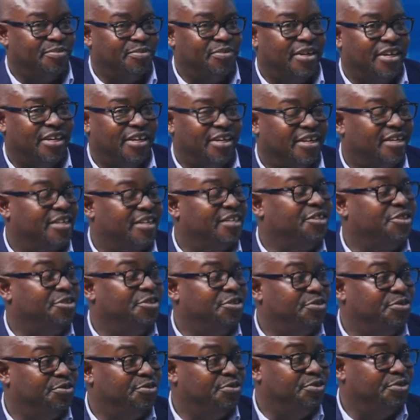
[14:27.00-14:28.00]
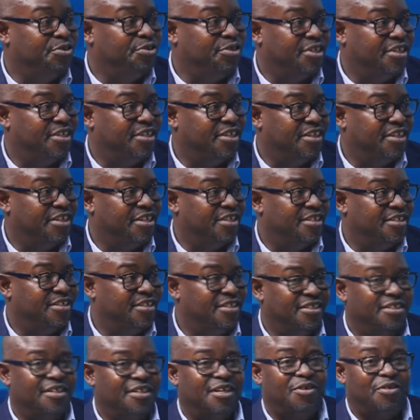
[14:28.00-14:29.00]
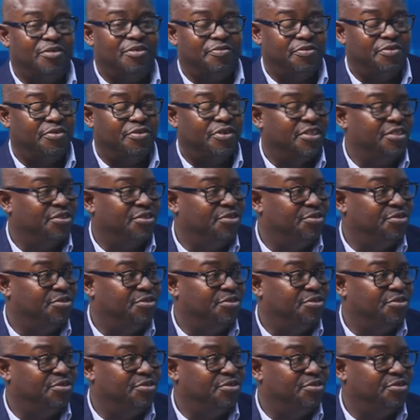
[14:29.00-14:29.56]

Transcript: I encourage you to join and our viewers